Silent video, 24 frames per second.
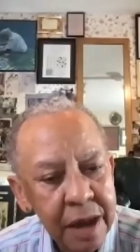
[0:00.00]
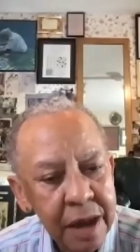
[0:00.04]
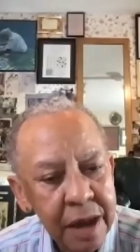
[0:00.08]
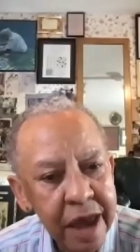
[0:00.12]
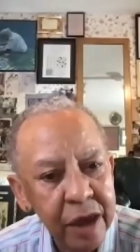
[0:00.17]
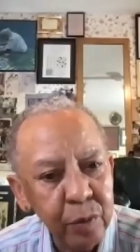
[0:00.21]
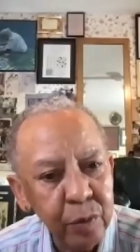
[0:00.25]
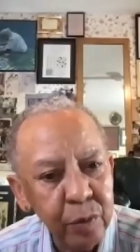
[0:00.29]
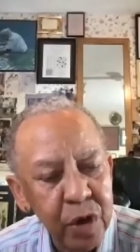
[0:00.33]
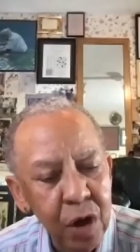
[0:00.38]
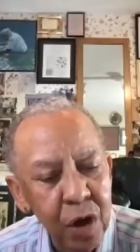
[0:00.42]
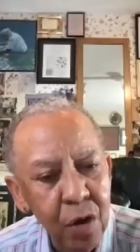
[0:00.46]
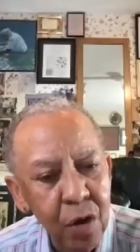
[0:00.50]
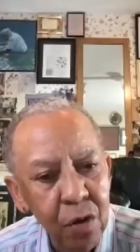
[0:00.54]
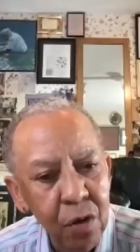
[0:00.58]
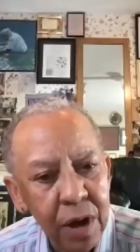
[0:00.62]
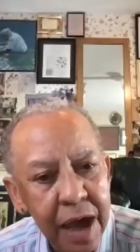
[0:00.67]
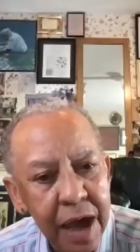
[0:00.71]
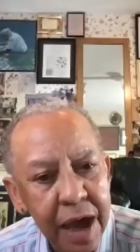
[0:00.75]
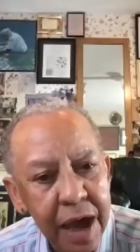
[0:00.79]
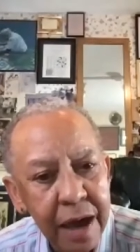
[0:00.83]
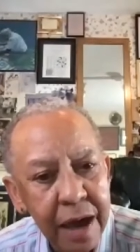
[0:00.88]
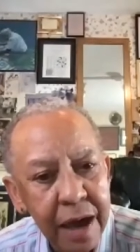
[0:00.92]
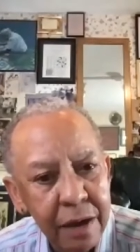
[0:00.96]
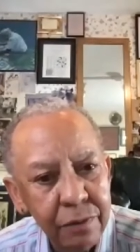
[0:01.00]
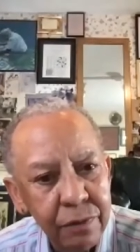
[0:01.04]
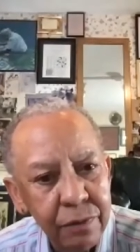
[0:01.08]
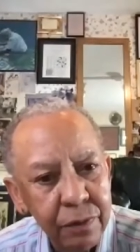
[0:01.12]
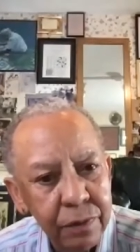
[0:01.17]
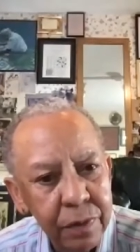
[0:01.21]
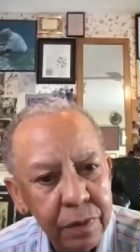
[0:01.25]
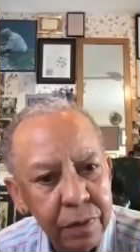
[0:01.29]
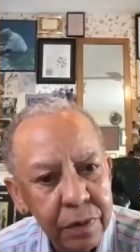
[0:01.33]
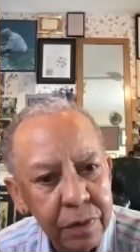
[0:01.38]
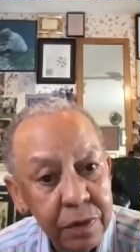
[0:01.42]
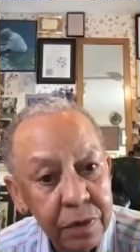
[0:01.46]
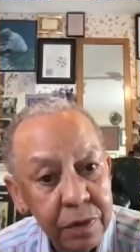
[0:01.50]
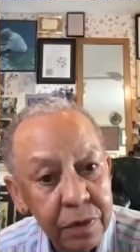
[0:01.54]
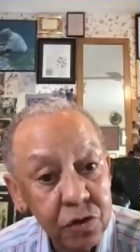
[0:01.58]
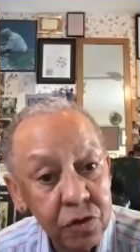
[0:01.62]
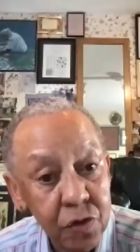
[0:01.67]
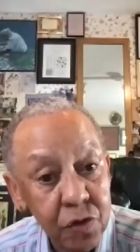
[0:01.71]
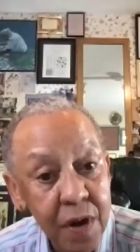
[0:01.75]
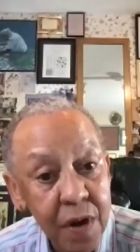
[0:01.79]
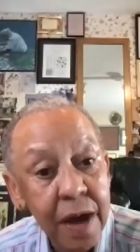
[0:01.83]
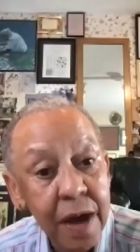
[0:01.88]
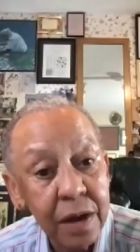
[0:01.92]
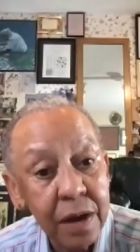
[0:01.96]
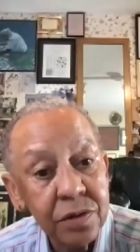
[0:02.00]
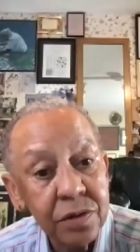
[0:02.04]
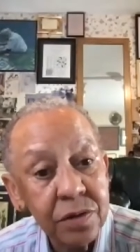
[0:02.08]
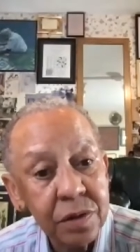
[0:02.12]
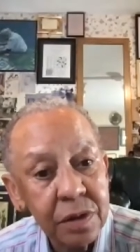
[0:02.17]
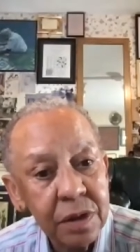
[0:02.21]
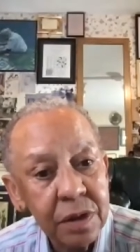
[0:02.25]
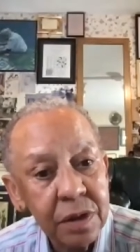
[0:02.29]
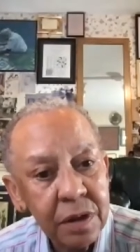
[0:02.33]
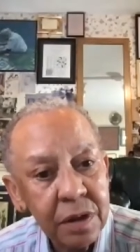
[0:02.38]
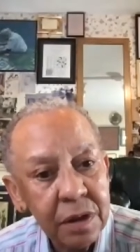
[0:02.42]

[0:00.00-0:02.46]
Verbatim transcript: And we all have trash.